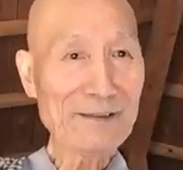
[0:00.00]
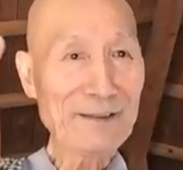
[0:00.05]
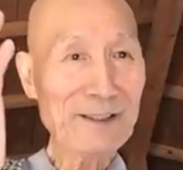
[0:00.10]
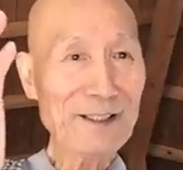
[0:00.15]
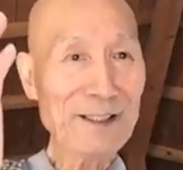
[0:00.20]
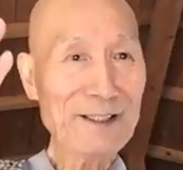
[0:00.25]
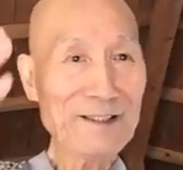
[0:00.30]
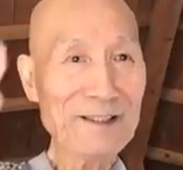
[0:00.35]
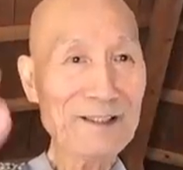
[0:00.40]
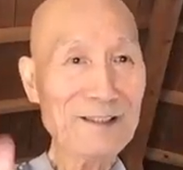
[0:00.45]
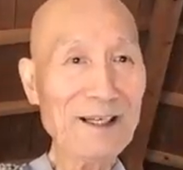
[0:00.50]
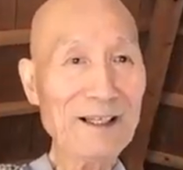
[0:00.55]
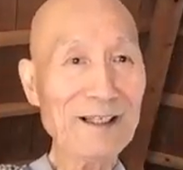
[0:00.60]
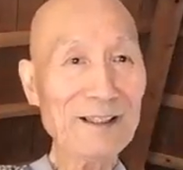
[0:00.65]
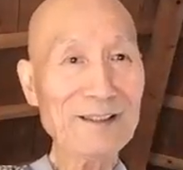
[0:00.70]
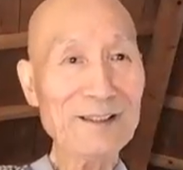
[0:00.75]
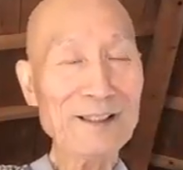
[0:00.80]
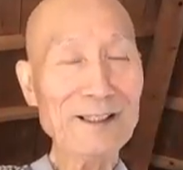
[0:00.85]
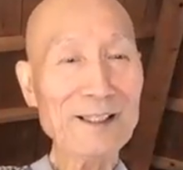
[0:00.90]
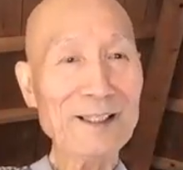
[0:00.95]
This
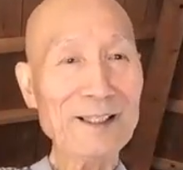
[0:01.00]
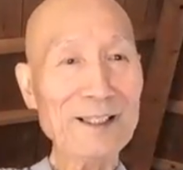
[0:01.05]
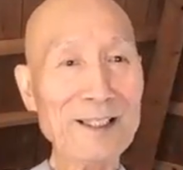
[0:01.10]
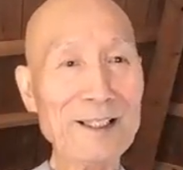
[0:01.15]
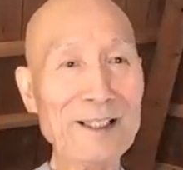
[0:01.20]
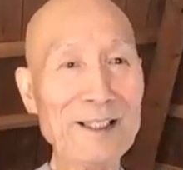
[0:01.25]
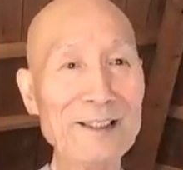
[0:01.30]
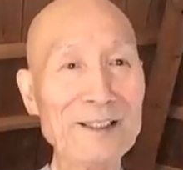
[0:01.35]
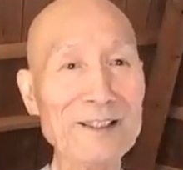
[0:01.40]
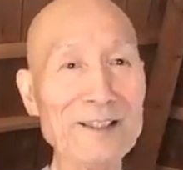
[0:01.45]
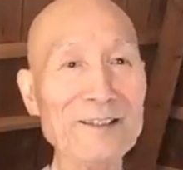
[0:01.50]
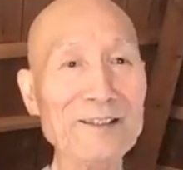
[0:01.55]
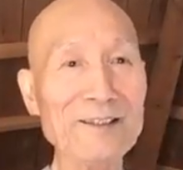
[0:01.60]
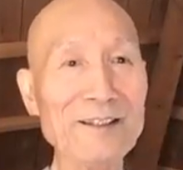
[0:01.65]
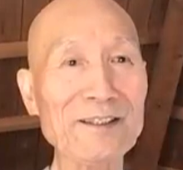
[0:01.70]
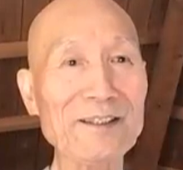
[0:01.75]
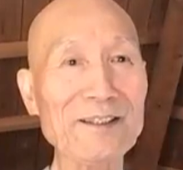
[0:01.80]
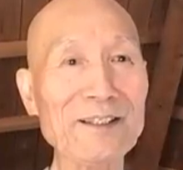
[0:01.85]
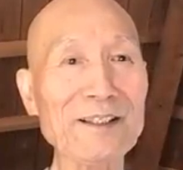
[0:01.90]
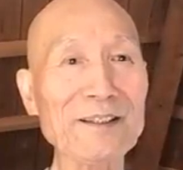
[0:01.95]

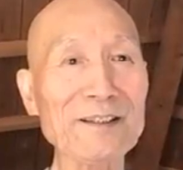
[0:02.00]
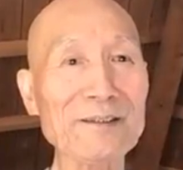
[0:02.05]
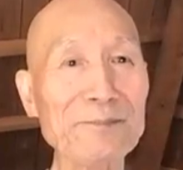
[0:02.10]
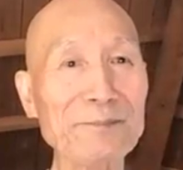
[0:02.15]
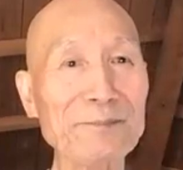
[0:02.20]
realization is